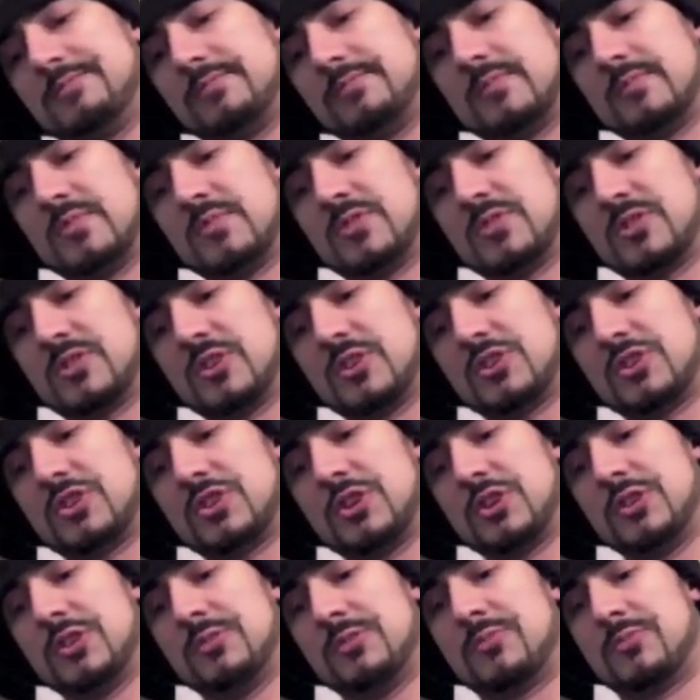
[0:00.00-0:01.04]
just going to
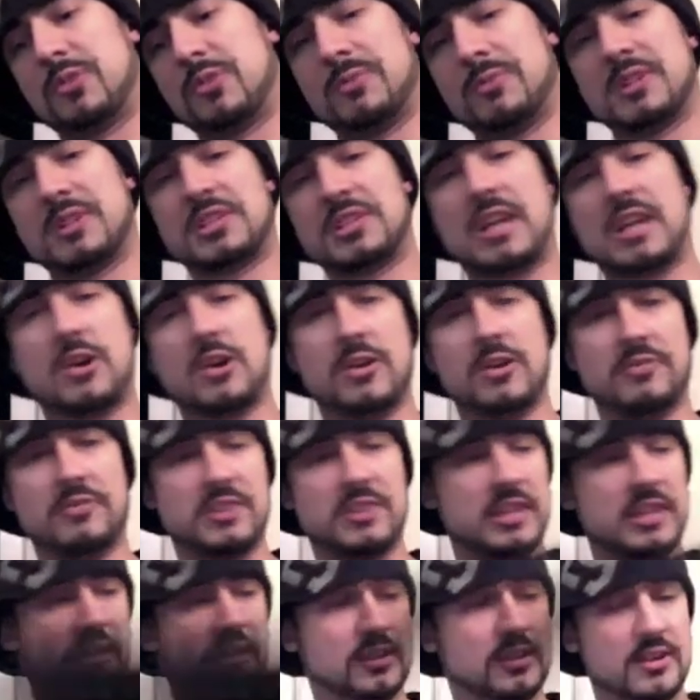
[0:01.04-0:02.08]
show you pretty much how
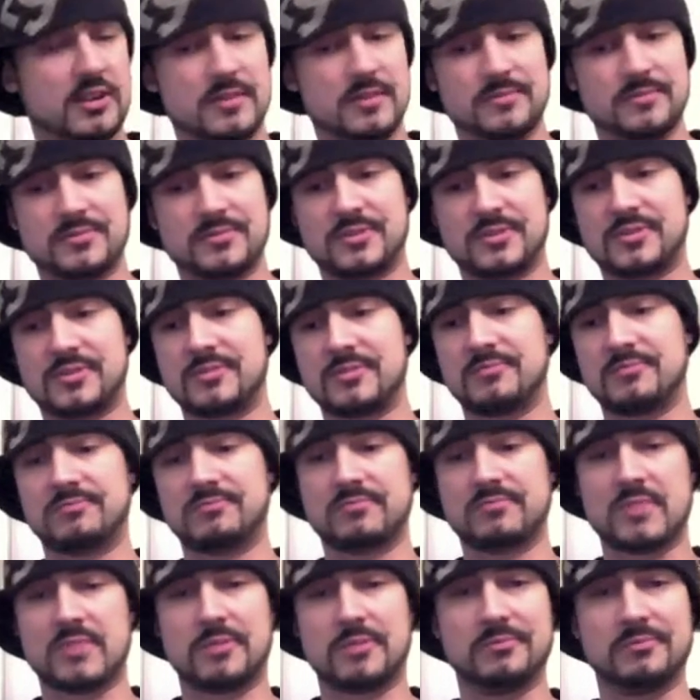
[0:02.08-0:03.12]
everything comes.
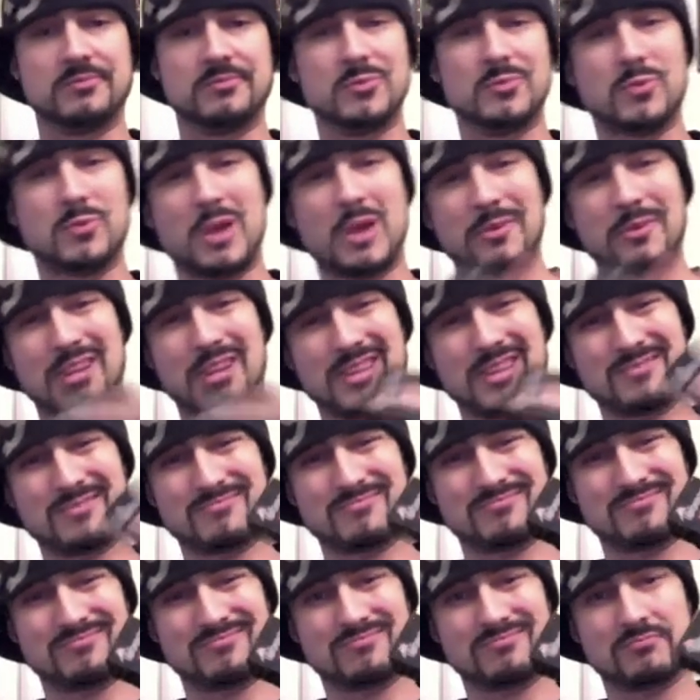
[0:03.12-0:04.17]
I'm probably not
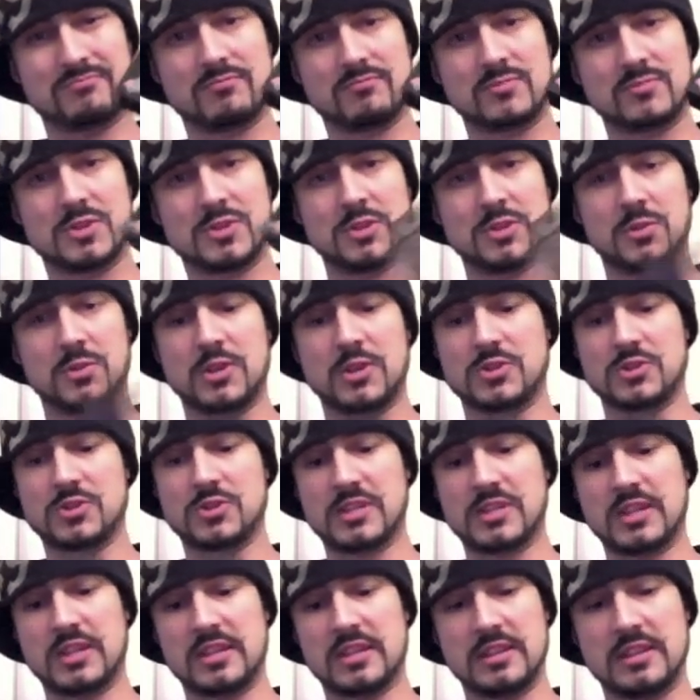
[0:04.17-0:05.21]
too
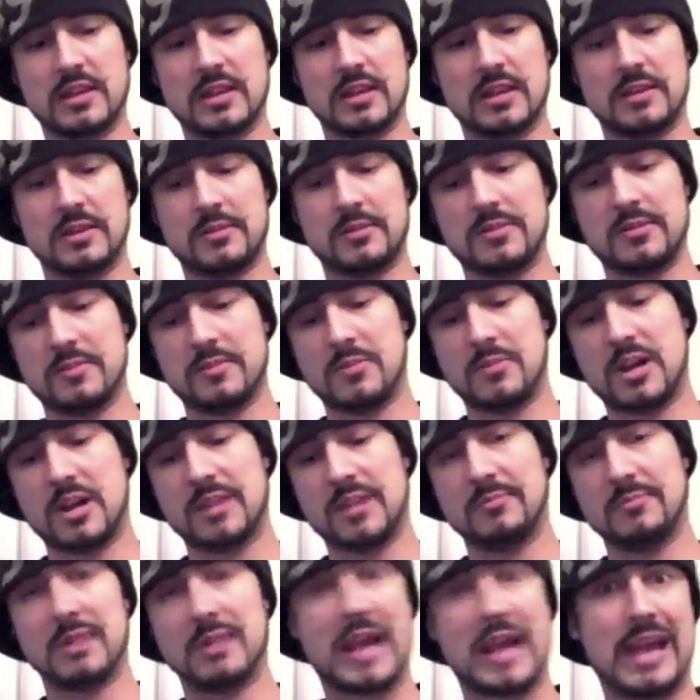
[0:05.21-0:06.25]
interested in the
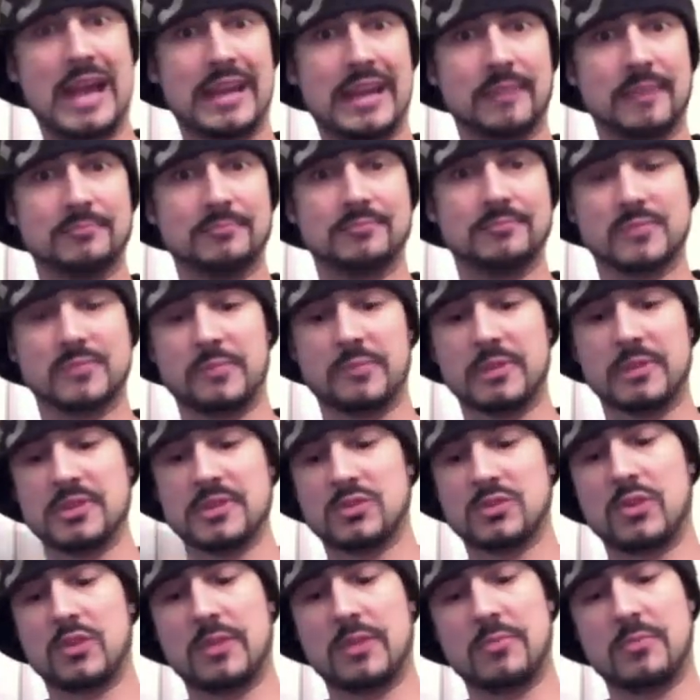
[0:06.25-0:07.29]
mod, but I am. I mean,
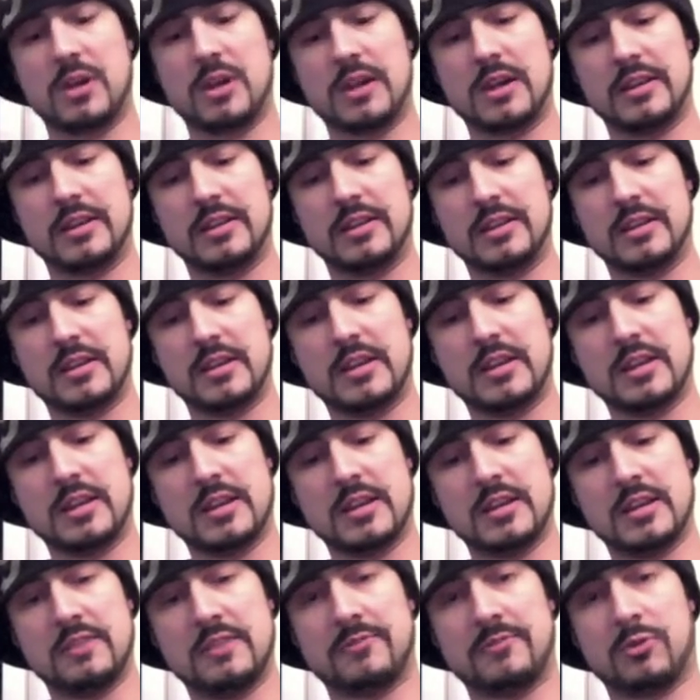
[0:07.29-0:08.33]
it's a great mod
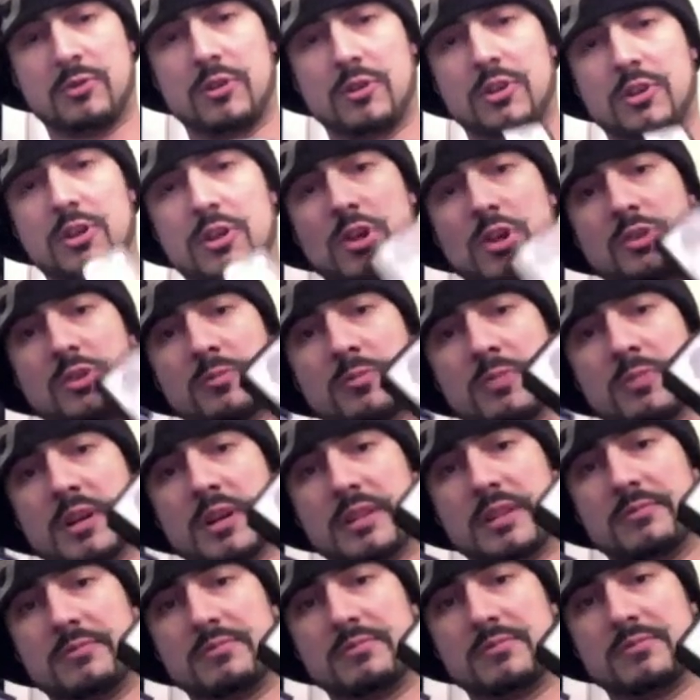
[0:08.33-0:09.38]
for the clone,
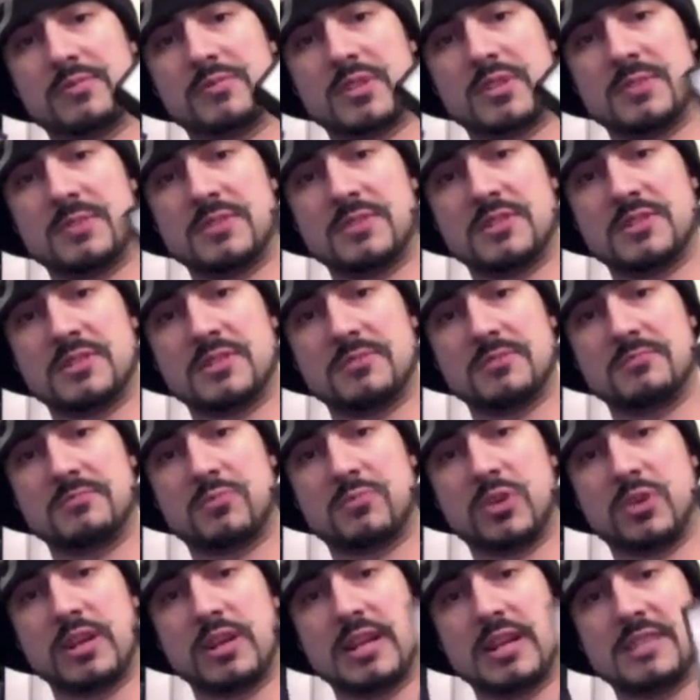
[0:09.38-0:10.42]
but it comes in a
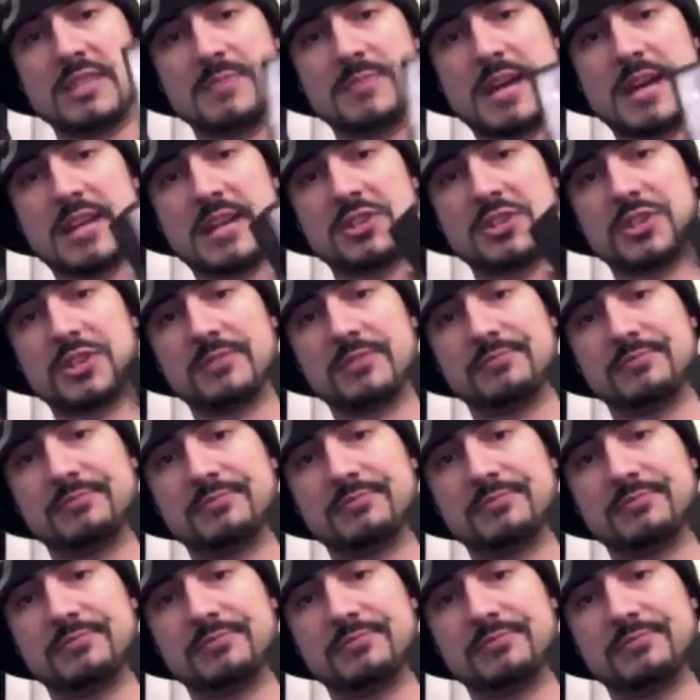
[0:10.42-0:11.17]
pretty nice packaging.